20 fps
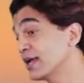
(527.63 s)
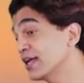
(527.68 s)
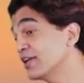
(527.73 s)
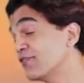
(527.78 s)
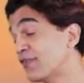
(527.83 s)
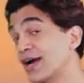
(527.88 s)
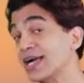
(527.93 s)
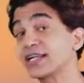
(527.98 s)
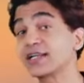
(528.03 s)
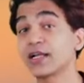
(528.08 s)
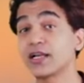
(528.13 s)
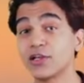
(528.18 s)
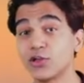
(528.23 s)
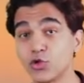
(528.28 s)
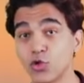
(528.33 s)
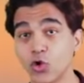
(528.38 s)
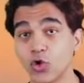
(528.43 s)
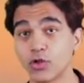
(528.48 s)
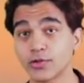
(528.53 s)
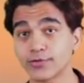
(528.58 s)
If I tell
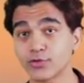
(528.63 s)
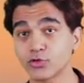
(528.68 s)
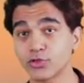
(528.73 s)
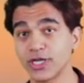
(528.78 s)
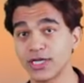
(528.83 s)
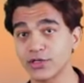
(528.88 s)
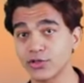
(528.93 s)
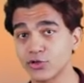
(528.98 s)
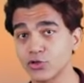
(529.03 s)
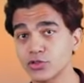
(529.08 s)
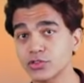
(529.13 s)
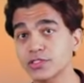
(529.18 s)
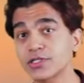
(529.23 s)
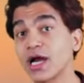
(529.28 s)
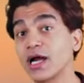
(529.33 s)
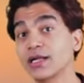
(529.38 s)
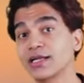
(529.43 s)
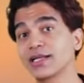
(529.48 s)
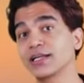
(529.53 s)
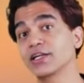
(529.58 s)
you also that,
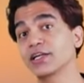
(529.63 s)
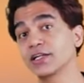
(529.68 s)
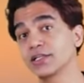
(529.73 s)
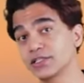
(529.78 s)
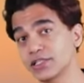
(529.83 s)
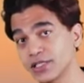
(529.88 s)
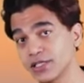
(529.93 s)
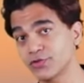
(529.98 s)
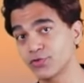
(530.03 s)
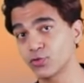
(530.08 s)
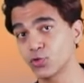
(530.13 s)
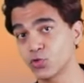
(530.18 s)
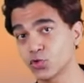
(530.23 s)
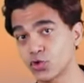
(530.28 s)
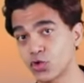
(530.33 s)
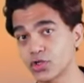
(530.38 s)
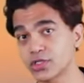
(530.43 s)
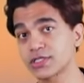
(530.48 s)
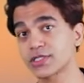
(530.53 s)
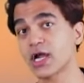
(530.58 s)
start eating seafood
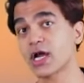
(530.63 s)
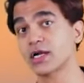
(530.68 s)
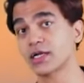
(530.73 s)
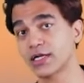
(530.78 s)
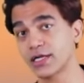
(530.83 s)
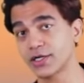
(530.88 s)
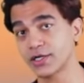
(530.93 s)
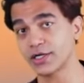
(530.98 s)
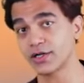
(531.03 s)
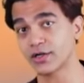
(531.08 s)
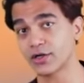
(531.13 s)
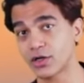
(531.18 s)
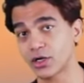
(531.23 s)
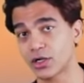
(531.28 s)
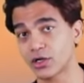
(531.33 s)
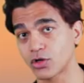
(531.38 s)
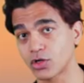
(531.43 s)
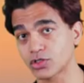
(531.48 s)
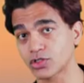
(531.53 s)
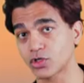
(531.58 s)
or start eating
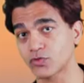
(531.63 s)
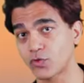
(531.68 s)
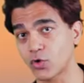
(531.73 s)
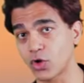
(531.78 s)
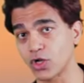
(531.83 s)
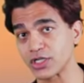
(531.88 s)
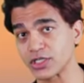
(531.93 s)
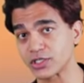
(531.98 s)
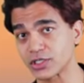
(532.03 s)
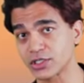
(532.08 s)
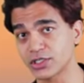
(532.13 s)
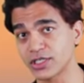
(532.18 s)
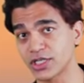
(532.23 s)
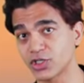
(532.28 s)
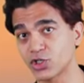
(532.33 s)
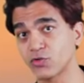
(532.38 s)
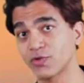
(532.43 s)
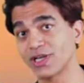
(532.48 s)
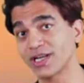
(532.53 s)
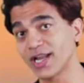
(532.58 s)
lots of oysters,
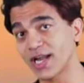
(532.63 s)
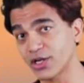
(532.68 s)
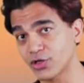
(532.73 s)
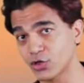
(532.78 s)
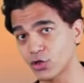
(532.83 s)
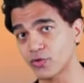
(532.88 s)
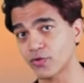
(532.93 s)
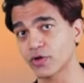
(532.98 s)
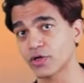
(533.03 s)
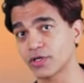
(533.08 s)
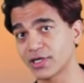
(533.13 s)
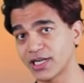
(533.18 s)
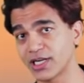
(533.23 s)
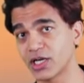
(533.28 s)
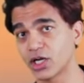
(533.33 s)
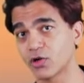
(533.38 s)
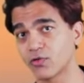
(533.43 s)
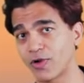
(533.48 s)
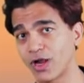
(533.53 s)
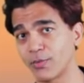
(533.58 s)
then you will get your
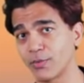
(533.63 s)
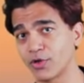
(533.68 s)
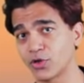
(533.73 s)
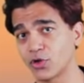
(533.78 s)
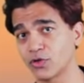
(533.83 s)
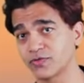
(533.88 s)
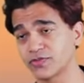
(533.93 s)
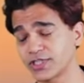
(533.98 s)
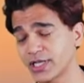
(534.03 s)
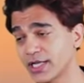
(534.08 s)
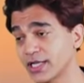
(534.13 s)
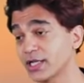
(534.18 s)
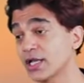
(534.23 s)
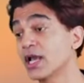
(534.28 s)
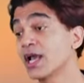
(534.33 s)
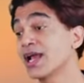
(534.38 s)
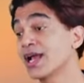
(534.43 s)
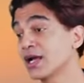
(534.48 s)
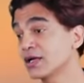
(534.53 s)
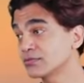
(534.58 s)
daily requirement of
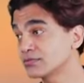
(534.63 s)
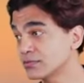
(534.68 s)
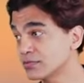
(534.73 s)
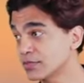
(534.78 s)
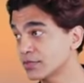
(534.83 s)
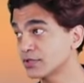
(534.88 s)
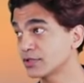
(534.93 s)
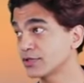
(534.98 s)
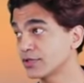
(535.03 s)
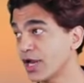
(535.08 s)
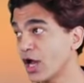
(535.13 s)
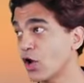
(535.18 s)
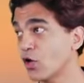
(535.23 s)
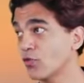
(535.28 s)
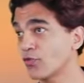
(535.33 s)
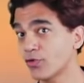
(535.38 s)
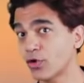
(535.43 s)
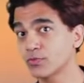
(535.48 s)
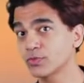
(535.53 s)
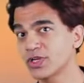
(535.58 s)
zinc.
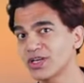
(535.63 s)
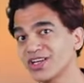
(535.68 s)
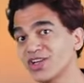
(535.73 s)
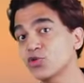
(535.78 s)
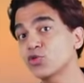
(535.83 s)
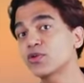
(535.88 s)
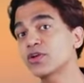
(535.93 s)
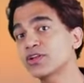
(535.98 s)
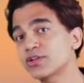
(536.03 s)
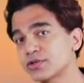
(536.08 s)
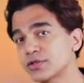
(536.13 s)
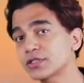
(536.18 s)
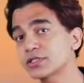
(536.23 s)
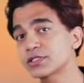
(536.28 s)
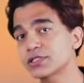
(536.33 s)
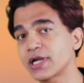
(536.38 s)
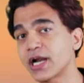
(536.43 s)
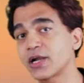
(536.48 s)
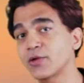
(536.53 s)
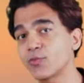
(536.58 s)
Now, from the nutrition
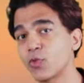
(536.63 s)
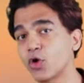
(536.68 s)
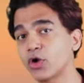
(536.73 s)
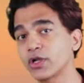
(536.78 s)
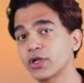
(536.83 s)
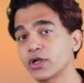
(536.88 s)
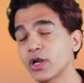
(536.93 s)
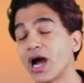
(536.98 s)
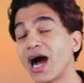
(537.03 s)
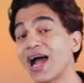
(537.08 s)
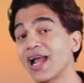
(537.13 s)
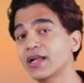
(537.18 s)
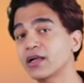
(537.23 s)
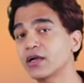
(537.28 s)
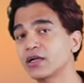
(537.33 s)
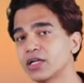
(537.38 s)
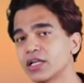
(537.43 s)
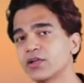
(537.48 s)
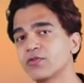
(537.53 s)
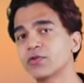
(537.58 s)
standpoint, I
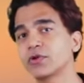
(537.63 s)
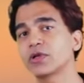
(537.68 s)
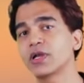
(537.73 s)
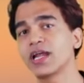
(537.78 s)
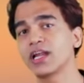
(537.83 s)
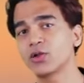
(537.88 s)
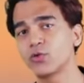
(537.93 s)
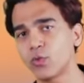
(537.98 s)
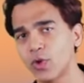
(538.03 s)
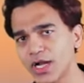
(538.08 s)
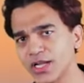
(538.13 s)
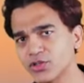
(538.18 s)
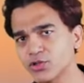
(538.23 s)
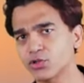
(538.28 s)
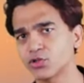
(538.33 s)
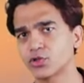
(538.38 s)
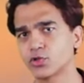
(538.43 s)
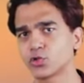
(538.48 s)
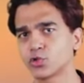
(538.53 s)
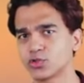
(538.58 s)
can't even advise
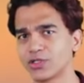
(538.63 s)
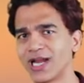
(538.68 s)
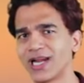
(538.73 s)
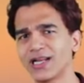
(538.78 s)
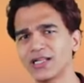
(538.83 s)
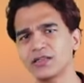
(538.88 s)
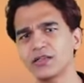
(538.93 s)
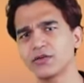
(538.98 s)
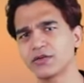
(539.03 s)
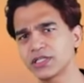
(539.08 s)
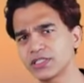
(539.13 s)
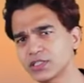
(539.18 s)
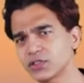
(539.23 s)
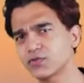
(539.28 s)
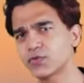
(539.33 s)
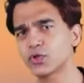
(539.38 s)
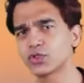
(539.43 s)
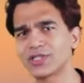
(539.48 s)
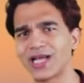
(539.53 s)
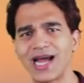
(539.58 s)
you to do that. And the
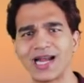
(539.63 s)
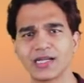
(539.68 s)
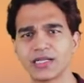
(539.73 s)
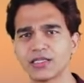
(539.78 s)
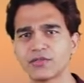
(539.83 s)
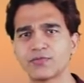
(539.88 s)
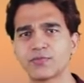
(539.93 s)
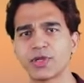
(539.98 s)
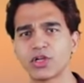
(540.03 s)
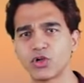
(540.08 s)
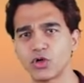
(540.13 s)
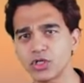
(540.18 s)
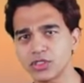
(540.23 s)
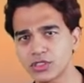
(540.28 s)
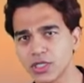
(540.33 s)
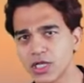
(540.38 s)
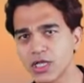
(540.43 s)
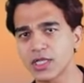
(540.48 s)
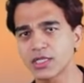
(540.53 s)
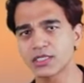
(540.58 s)
reason for that is
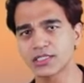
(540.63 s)
because